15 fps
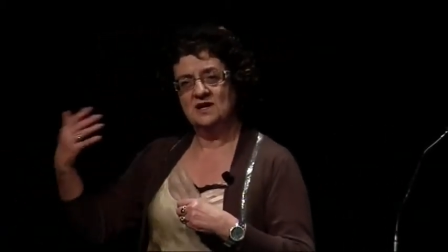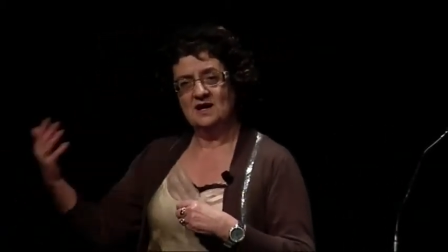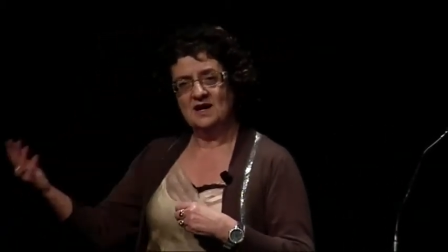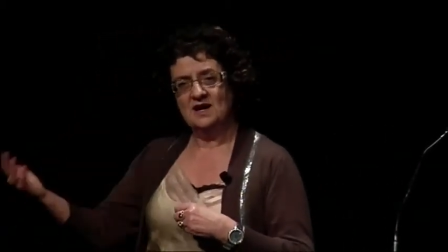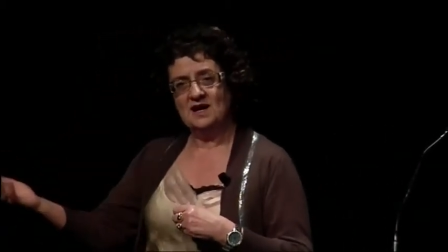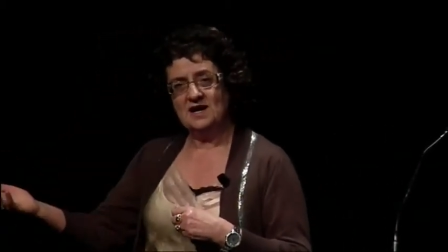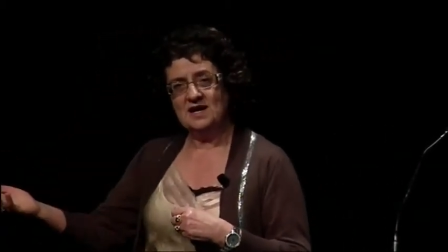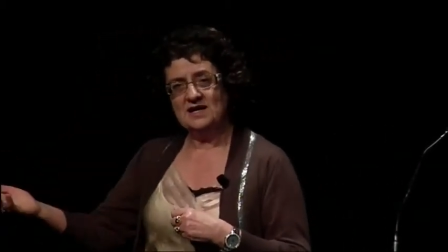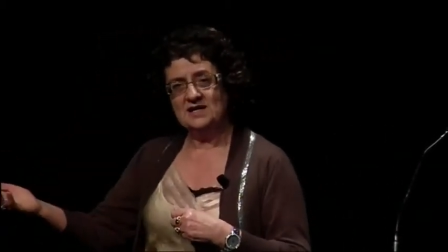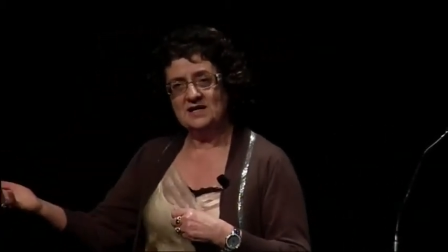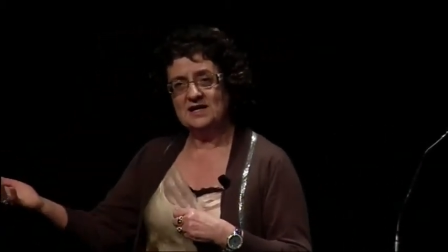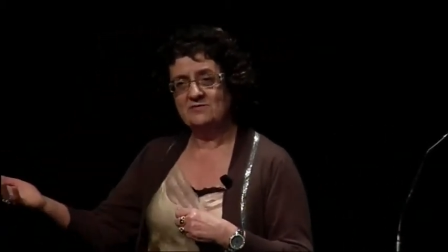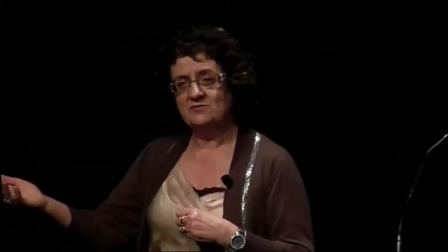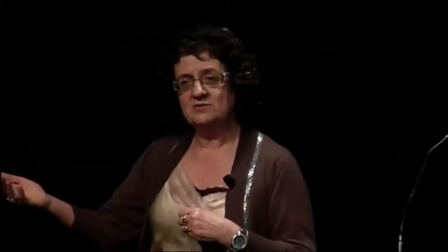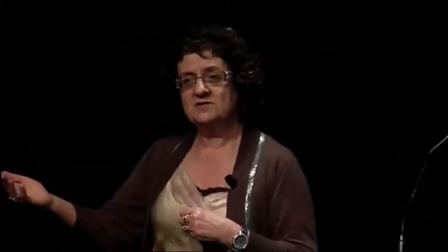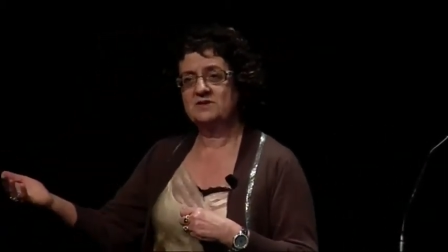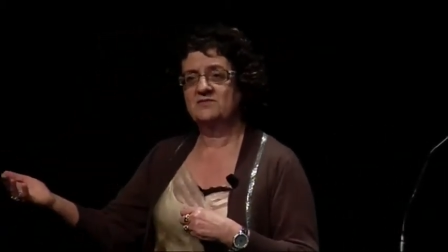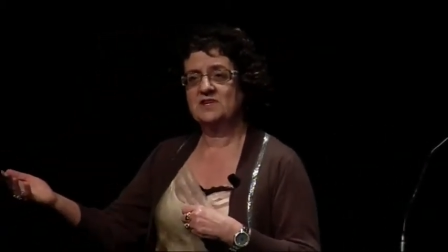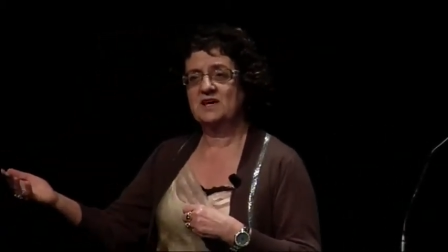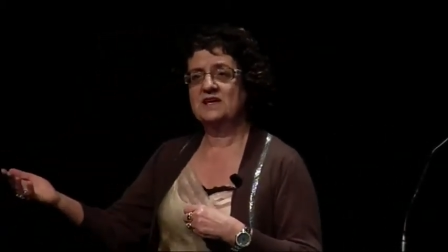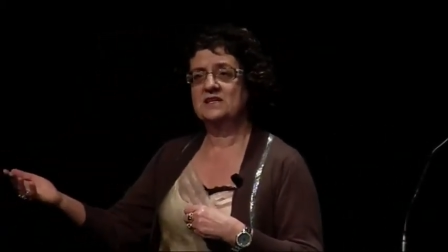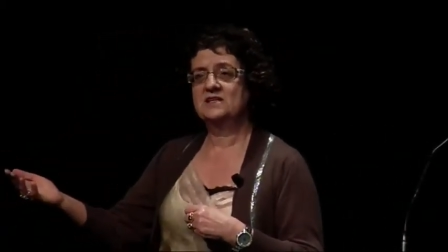Higher levels
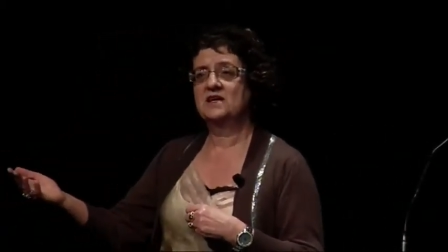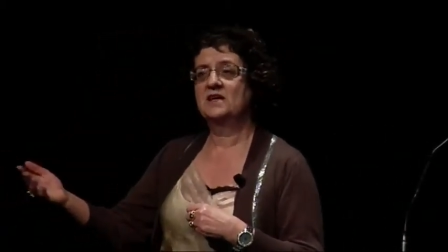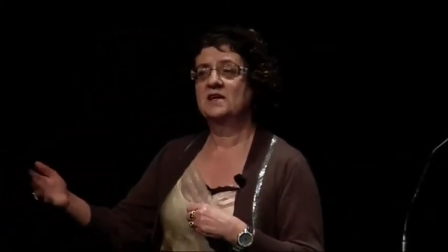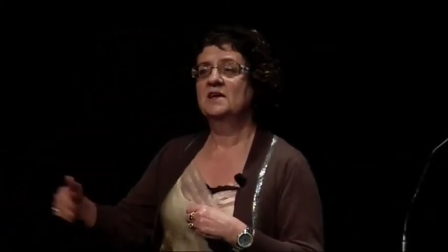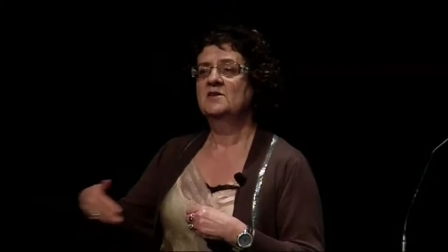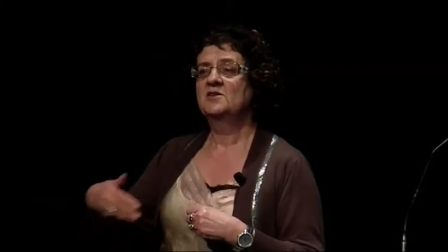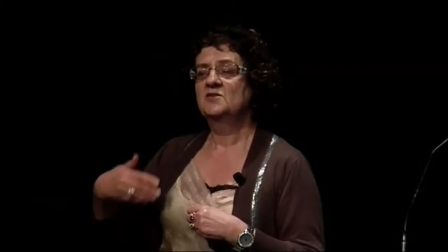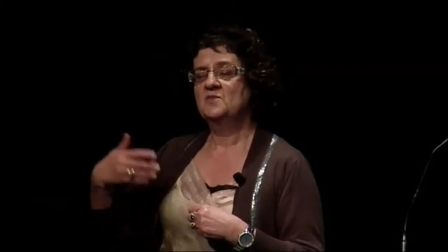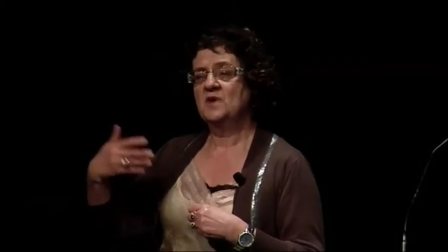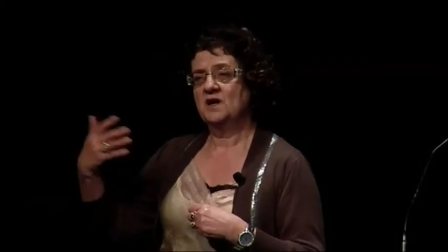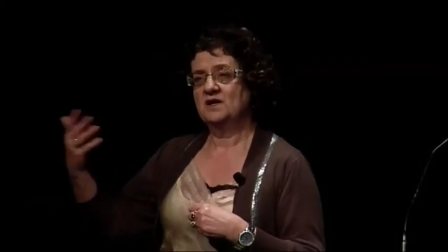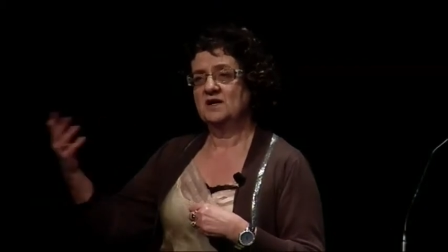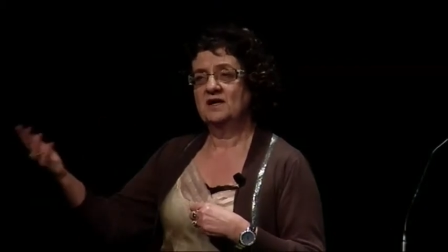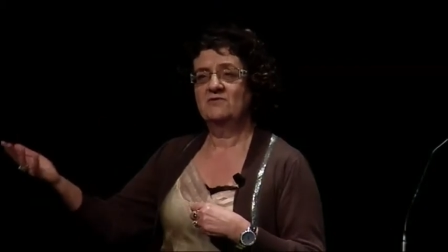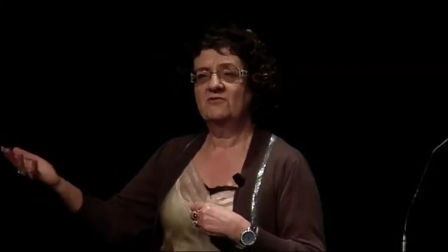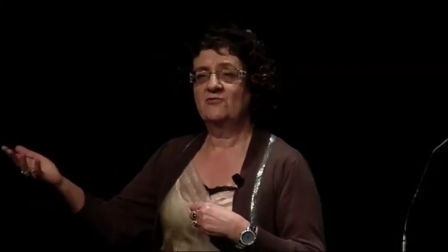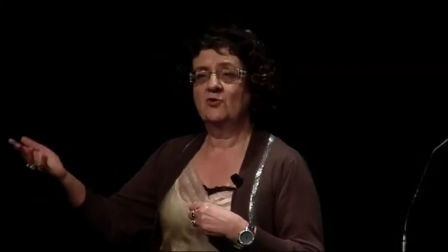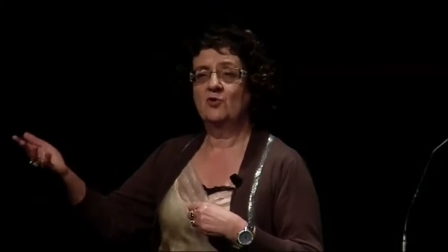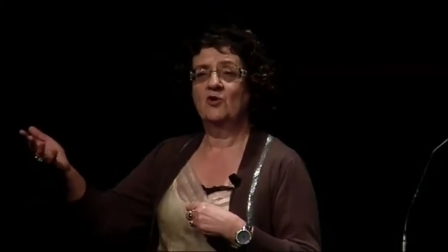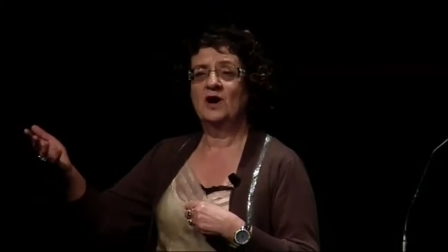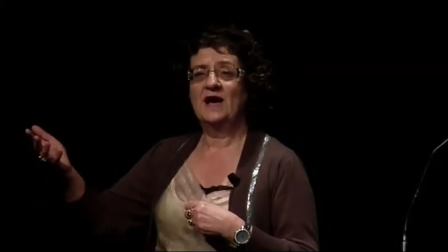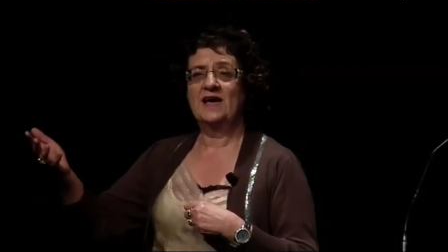of data you might have
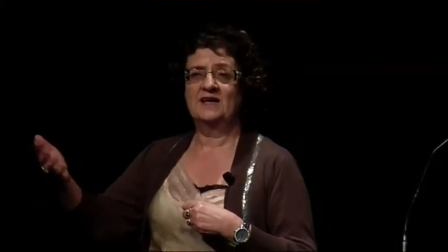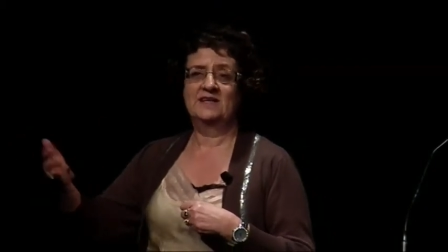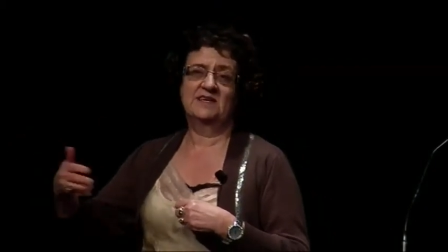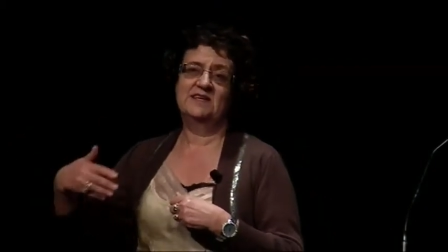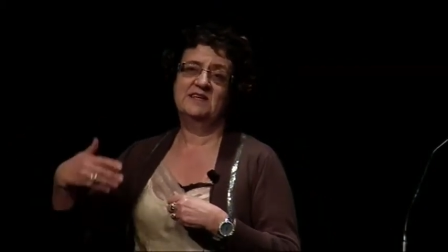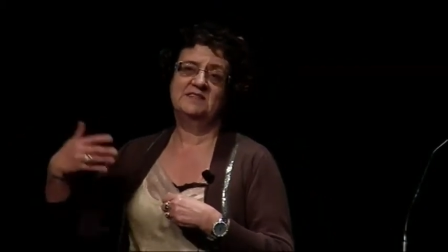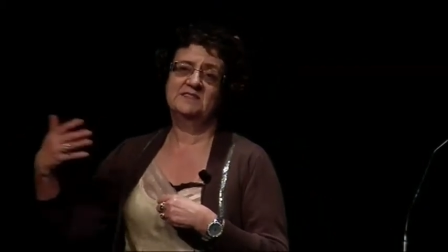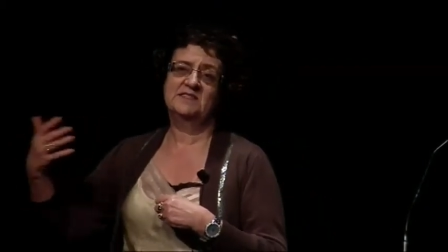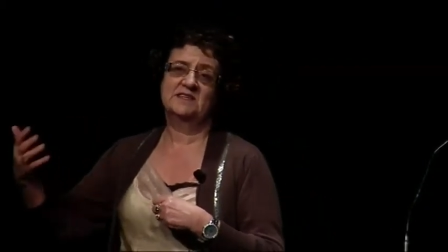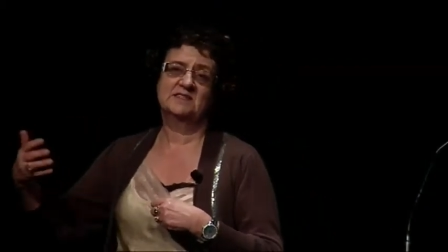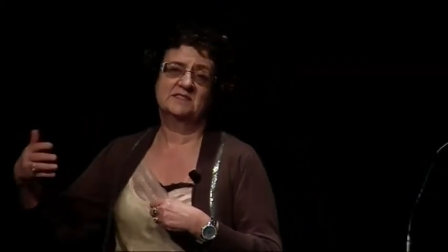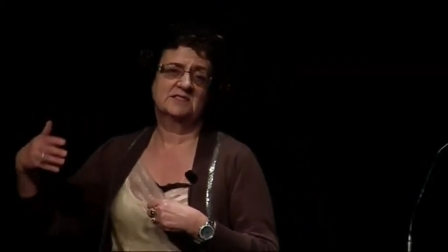for easier,